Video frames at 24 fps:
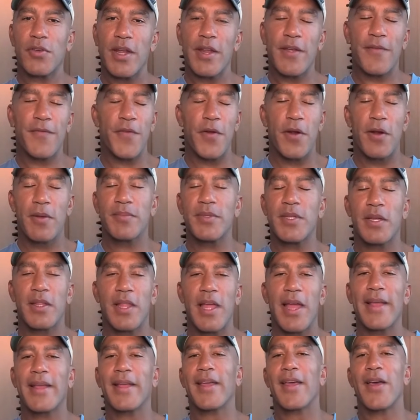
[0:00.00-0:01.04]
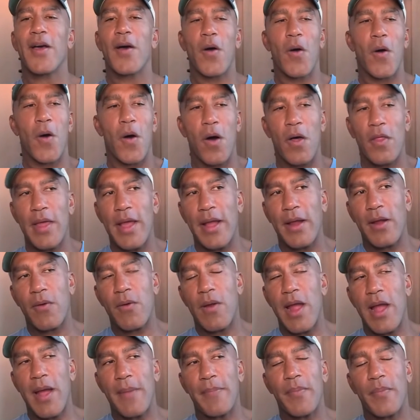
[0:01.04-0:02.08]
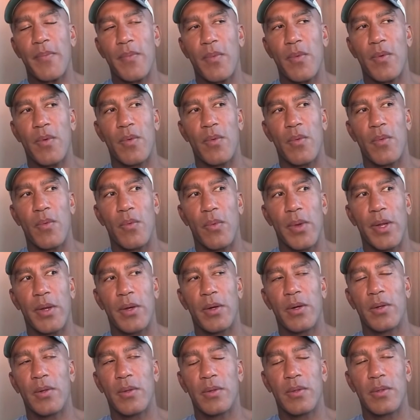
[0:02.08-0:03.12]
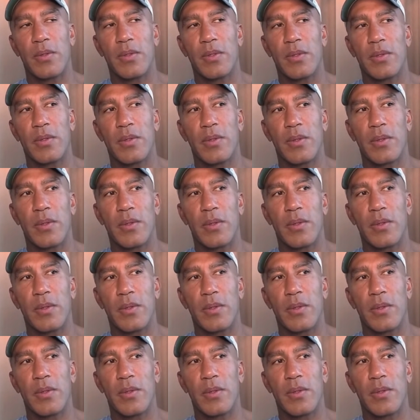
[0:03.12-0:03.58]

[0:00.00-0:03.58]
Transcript: most firms are like all that crap will